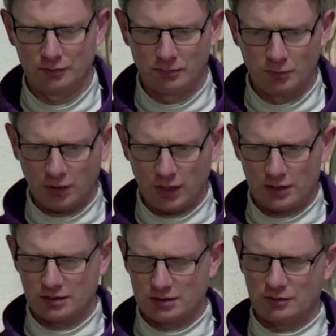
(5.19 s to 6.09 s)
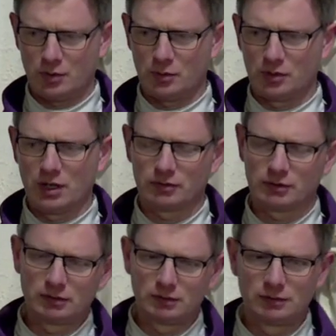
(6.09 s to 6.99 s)
look at it as if we were never
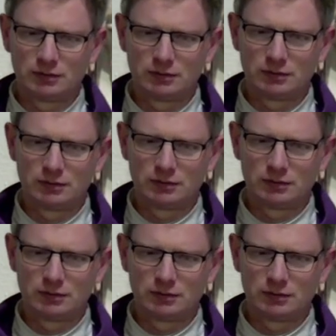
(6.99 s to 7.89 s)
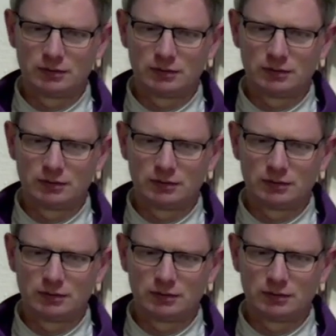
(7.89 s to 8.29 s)
Christian or Catholic